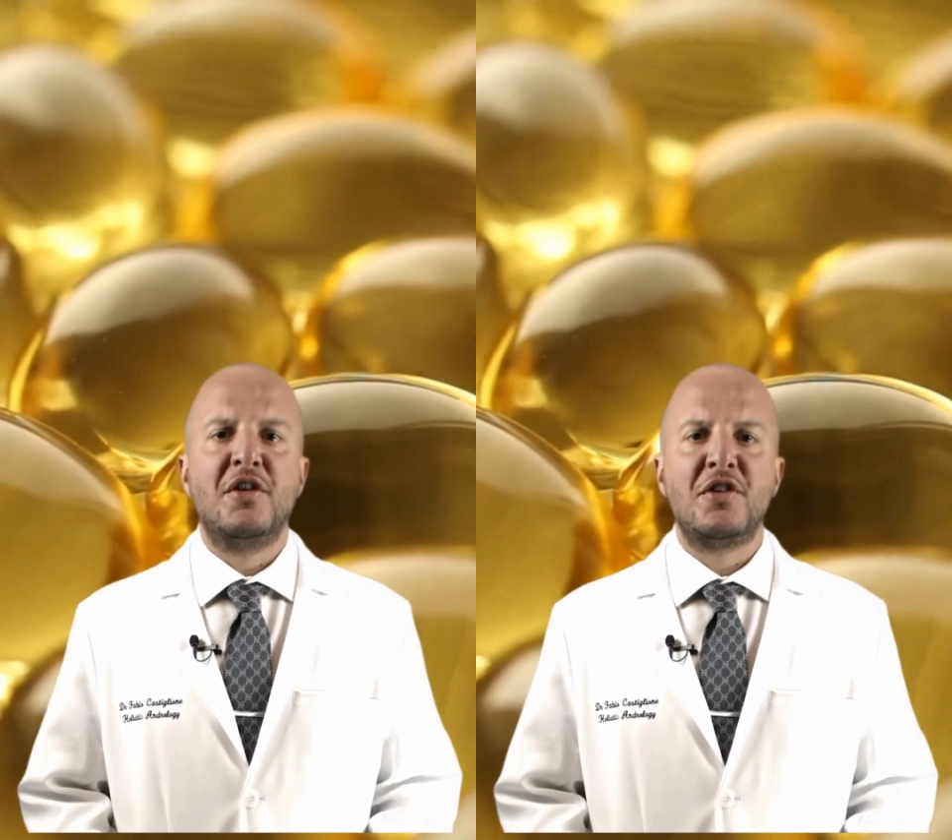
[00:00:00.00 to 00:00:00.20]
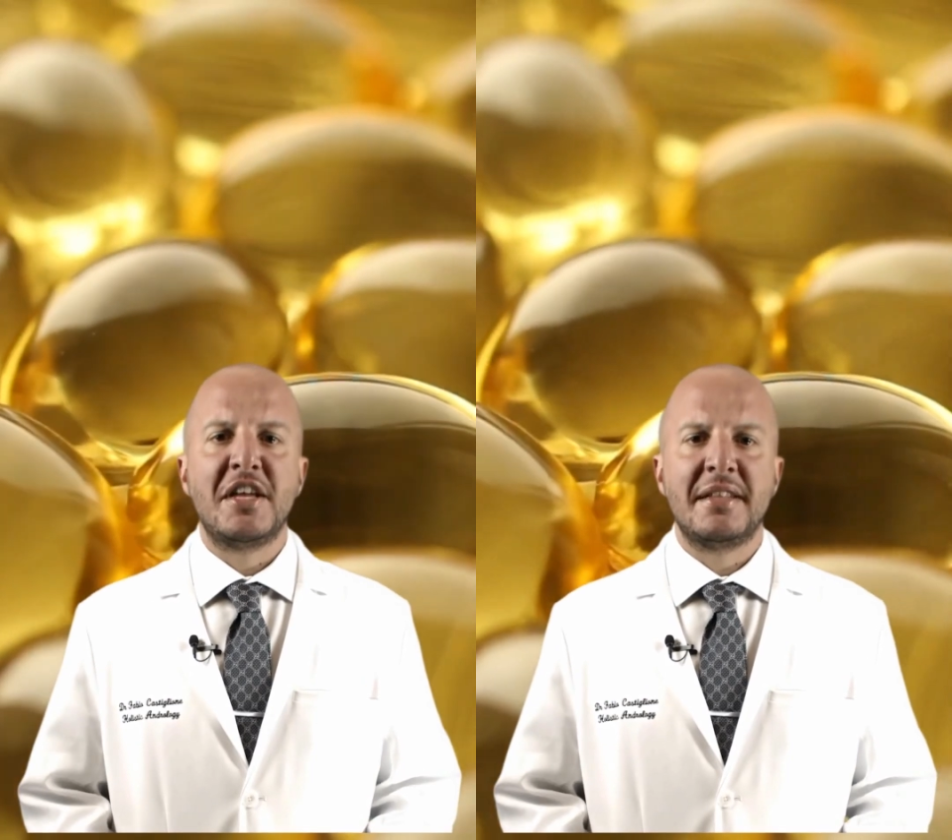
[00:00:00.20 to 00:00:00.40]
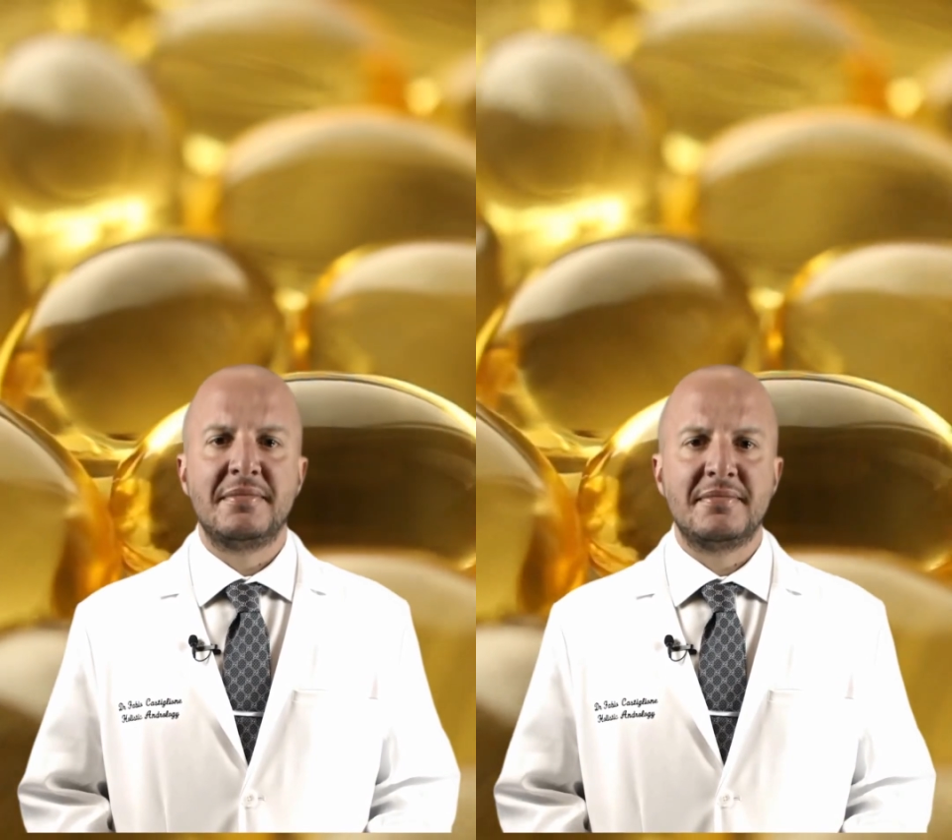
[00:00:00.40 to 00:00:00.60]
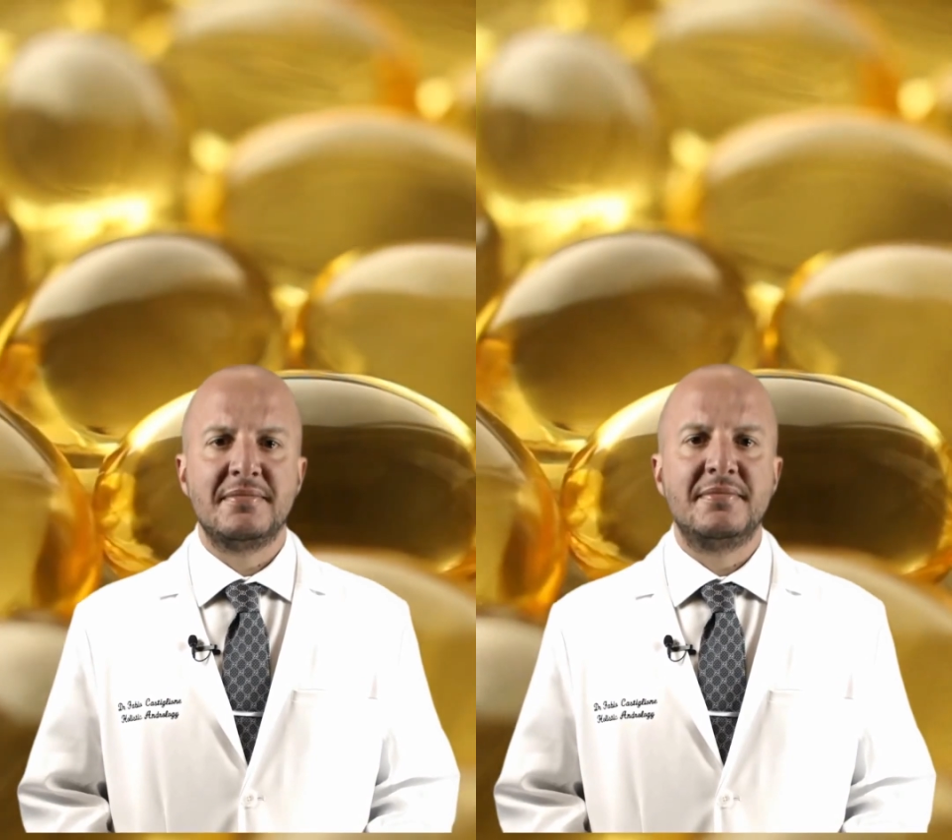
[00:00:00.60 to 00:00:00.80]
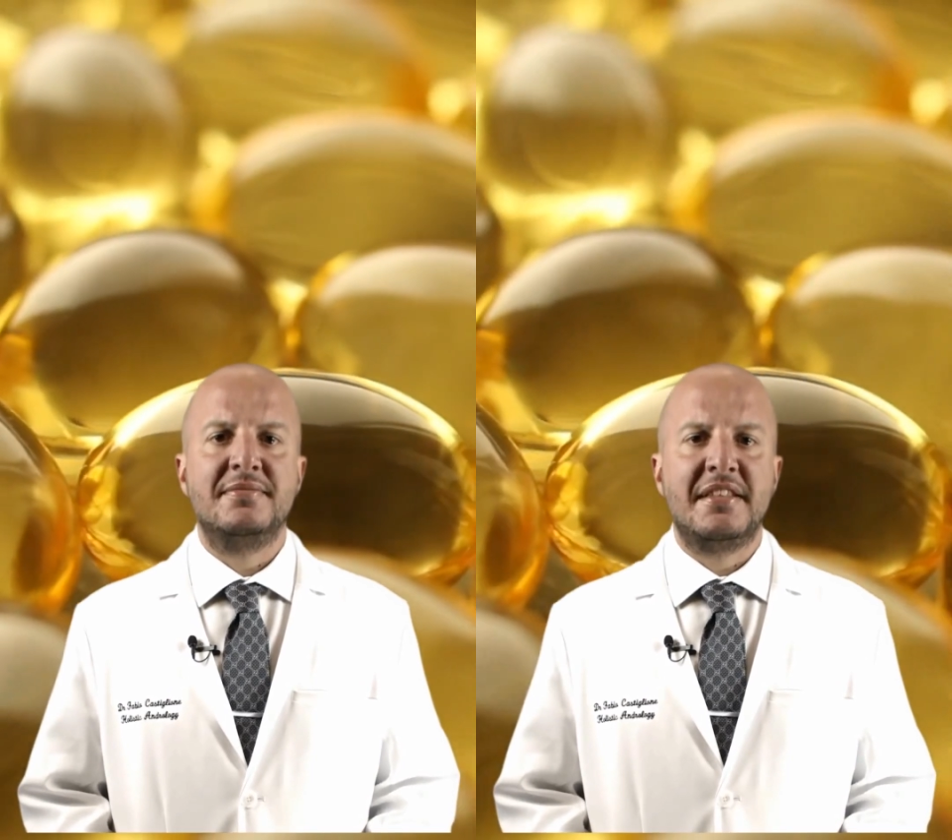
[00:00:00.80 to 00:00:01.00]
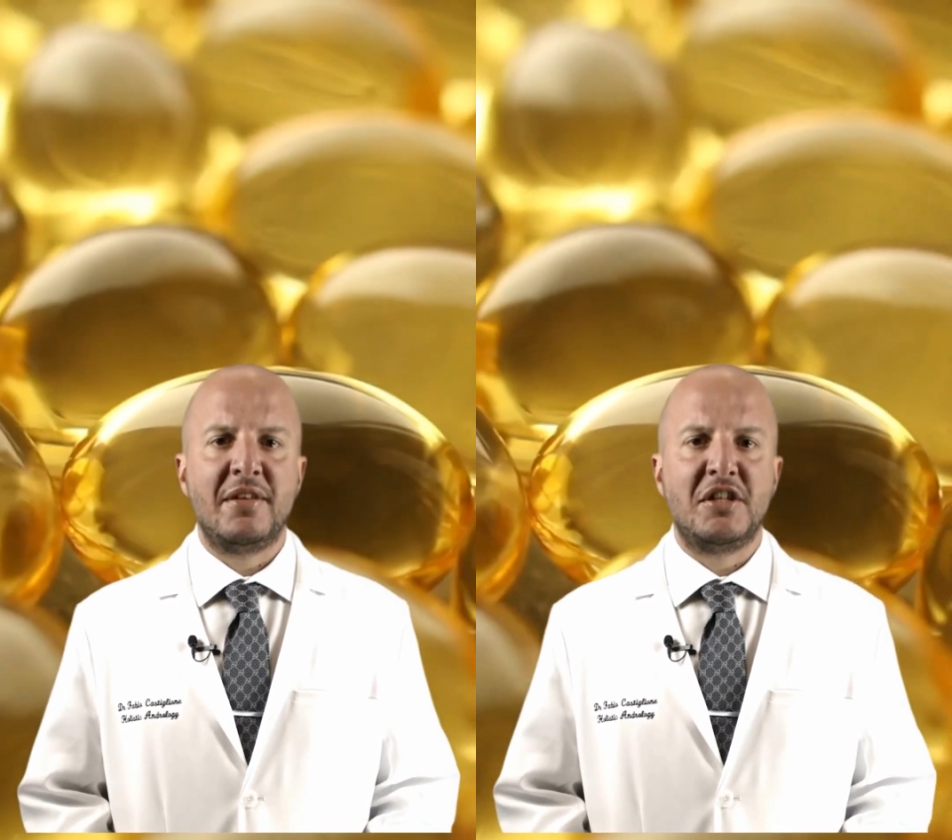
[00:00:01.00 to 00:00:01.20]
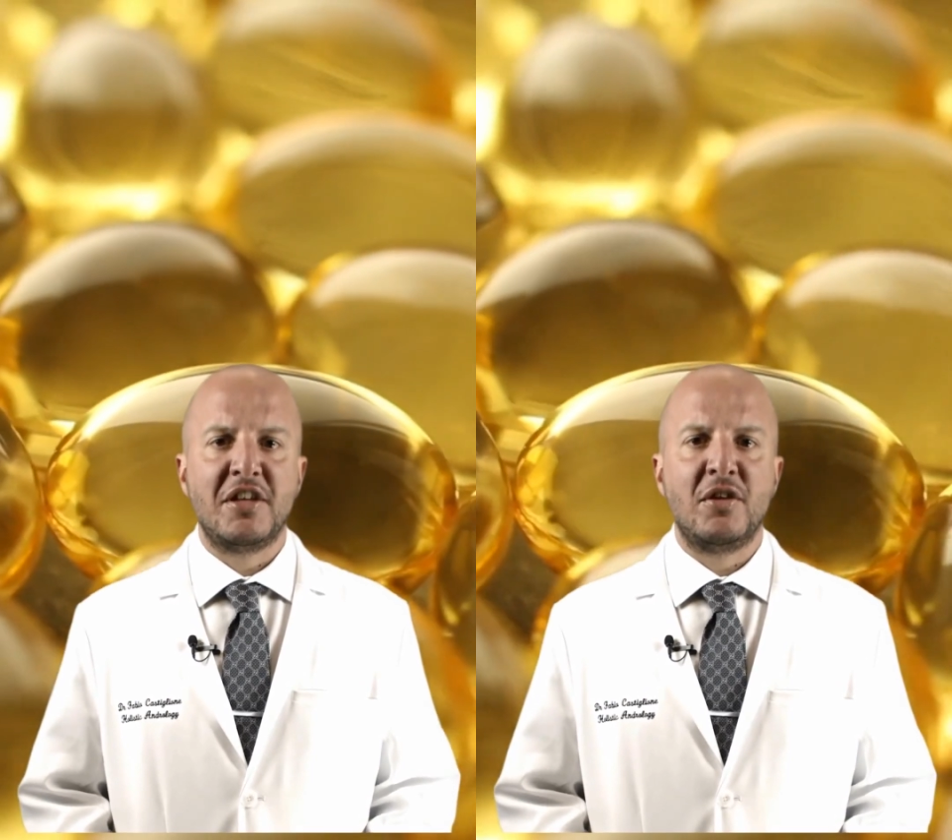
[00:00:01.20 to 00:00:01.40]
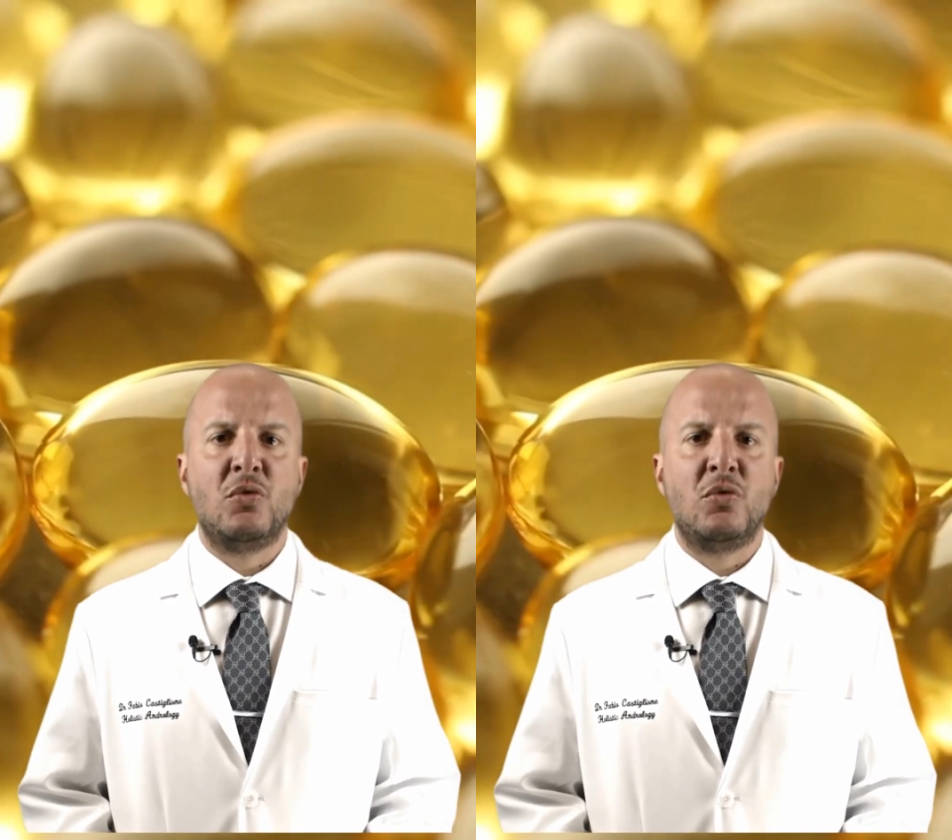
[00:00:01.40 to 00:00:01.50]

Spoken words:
3. They were given